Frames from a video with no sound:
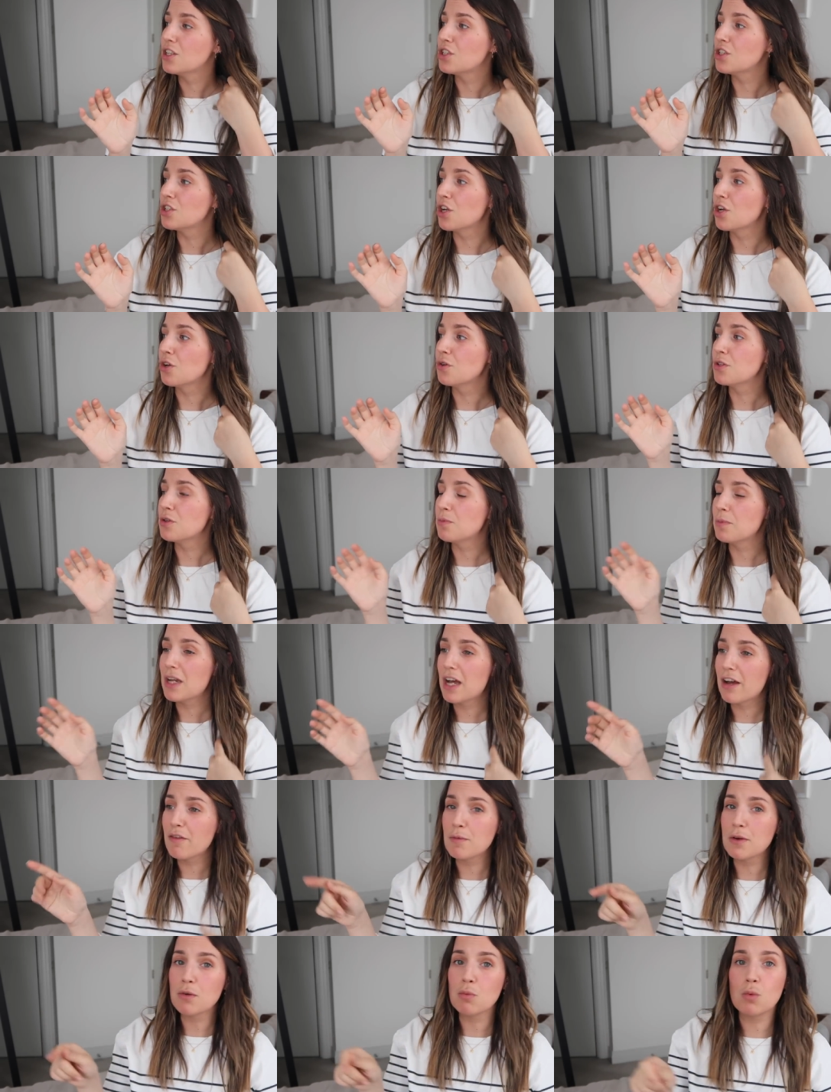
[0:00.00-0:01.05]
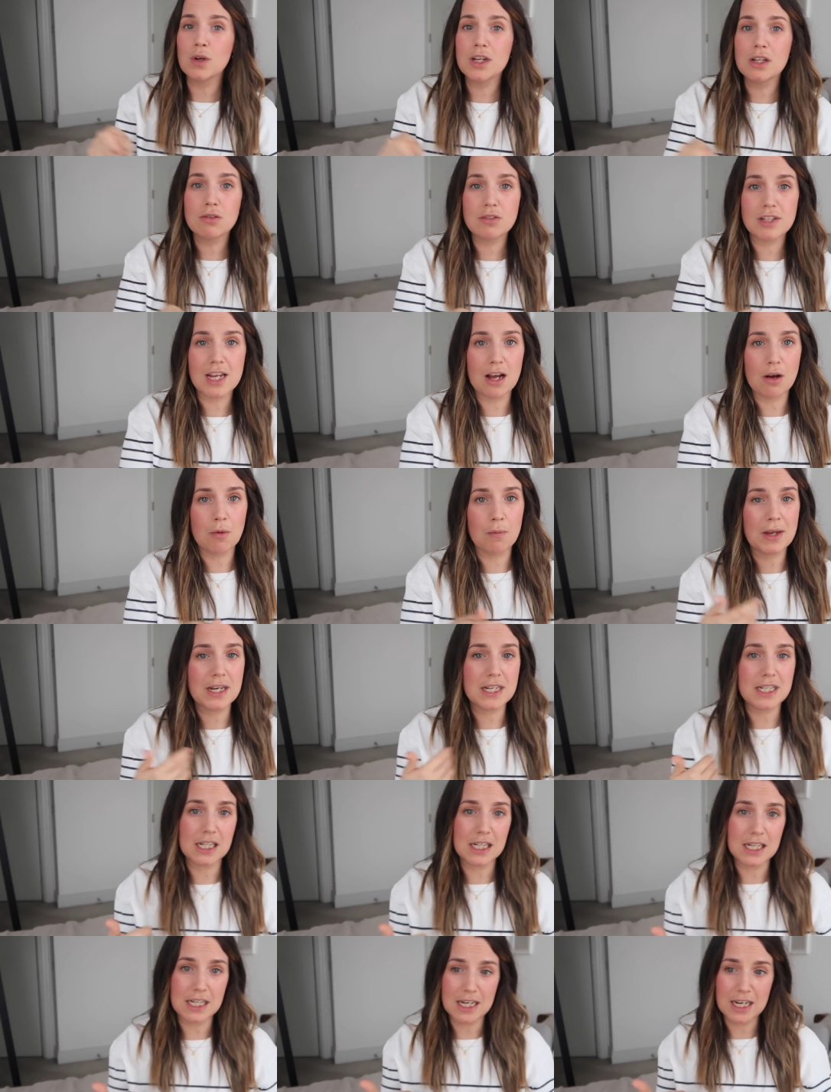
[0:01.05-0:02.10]
So to have been wheeled out
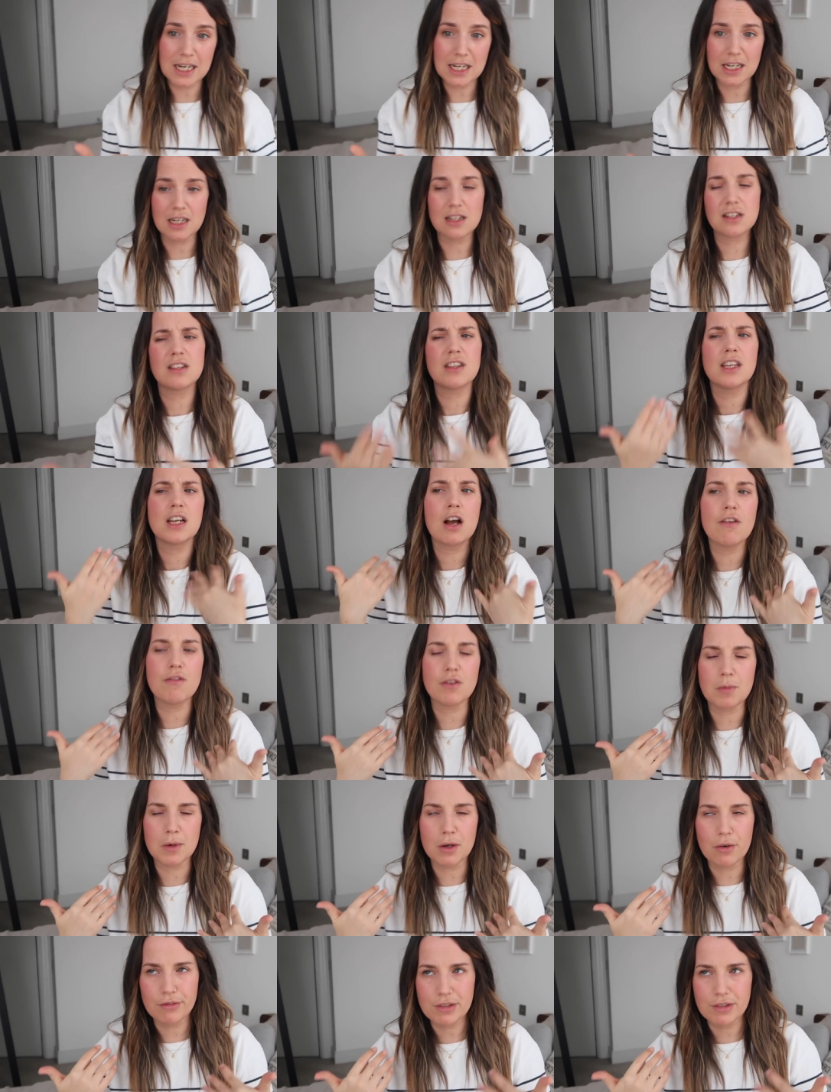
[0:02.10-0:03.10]
basically naked, they covered me